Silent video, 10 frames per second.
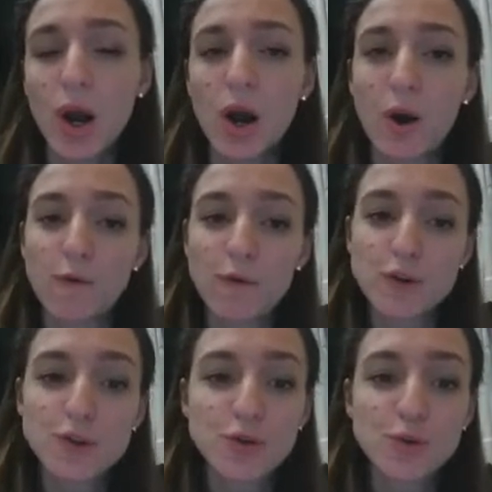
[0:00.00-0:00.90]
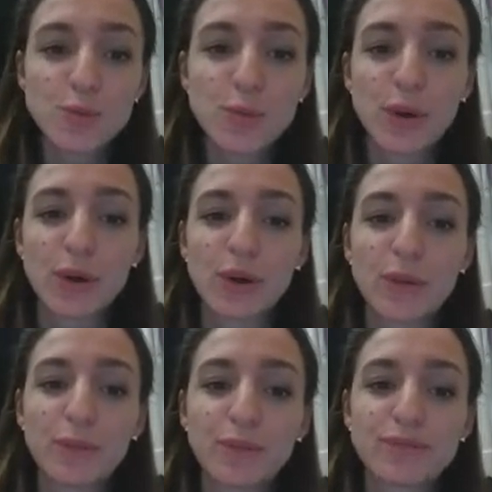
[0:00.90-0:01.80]
Uh, first group
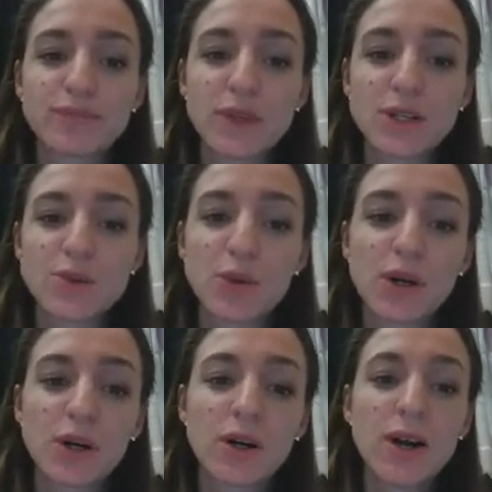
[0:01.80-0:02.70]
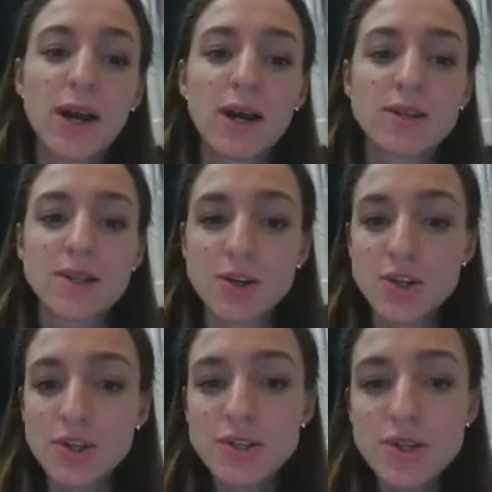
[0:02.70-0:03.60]
um, it were
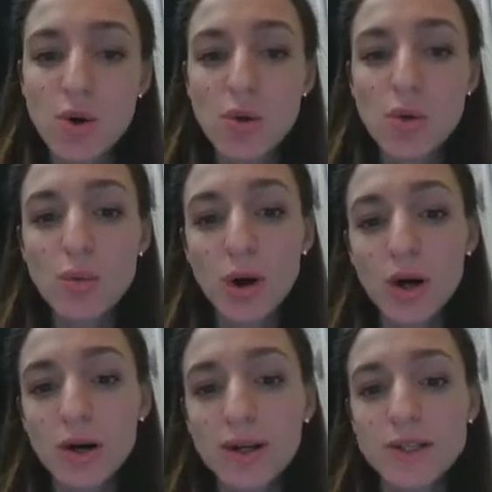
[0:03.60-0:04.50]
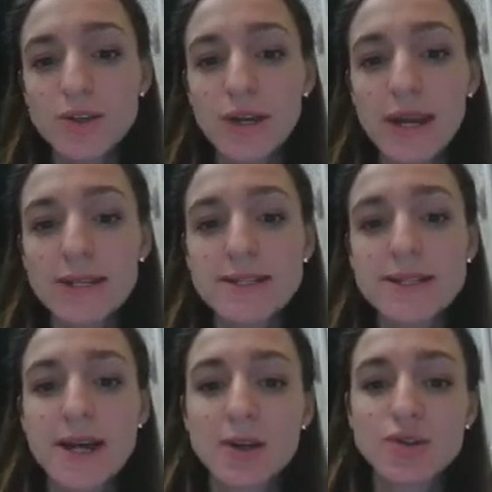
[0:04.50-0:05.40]
surgeons who were educated
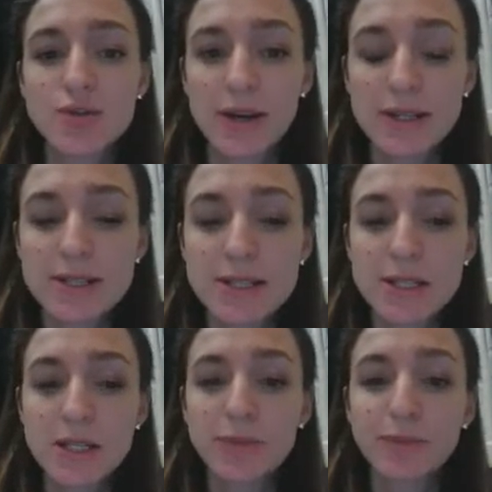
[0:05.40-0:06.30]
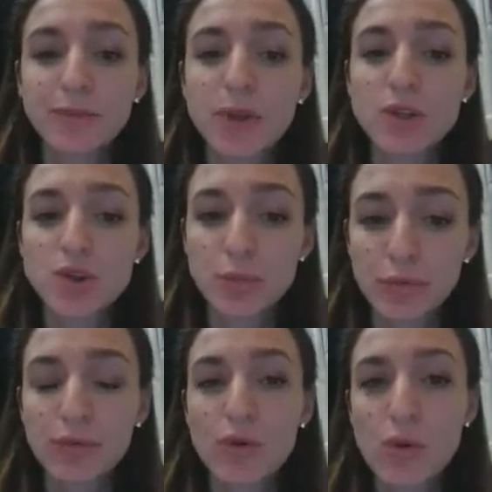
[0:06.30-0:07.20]
and trained um, to
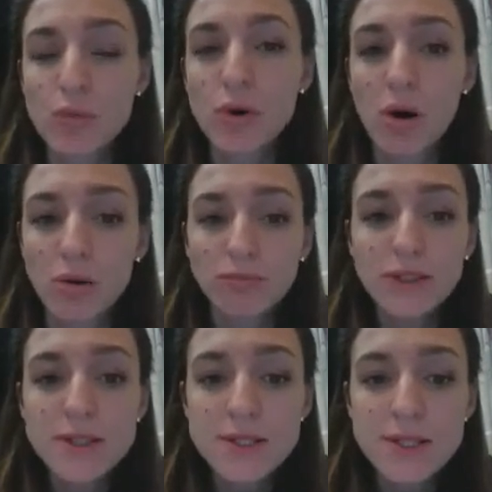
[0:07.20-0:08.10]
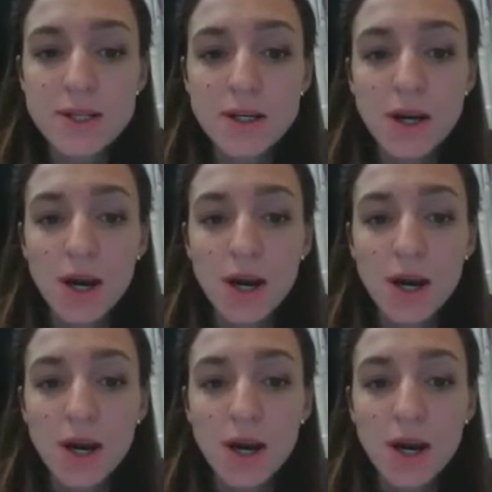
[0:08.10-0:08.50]
perform complex uh,